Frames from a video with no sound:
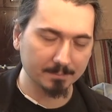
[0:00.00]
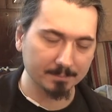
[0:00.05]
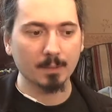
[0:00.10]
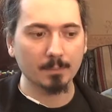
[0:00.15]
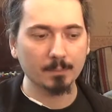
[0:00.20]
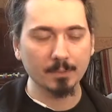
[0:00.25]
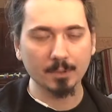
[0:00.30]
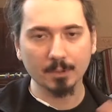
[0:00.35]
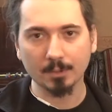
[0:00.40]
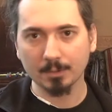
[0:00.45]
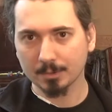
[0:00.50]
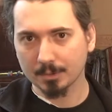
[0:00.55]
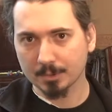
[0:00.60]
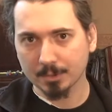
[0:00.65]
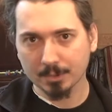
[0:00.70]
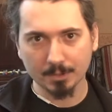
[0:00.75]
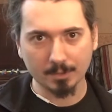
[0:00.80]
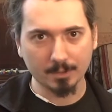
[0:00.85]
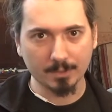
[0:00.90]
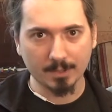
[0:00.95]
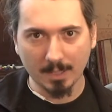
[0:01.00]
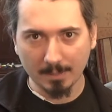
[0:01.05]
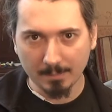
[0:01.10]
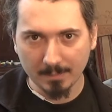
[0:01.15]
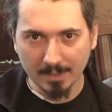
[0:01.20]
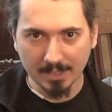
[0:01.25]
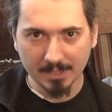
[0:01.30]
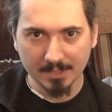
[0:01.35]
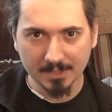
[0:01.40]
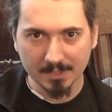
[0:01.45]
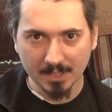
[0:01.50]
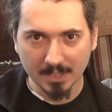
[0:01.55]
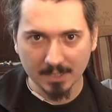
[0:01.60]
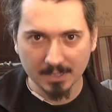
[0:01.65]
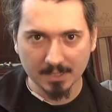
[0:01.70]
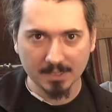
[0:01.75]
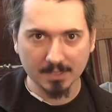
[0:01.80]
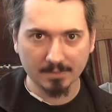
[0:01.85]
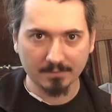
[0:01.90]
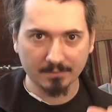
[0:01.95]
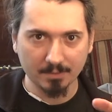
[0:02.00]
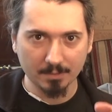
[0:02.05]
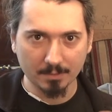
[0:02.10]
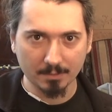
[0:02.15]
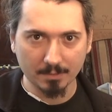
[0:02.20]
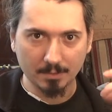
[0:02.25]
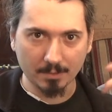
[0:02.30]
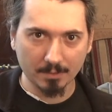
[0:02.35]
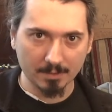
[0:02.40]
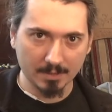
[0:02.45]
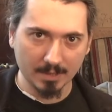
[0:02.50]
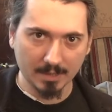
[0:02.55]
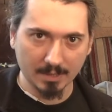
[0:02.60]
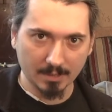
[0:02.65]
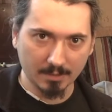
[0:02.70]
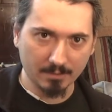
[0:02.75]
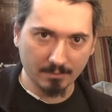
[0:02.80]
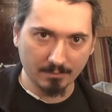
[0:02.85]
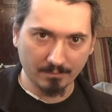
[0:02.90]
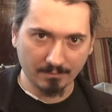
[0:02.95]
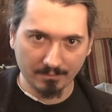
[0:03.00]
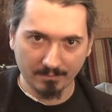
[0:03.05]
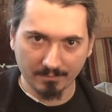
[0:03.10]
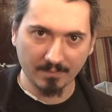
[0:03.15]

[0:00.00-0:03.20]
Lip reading: I'm not sure that makes sense if you're not into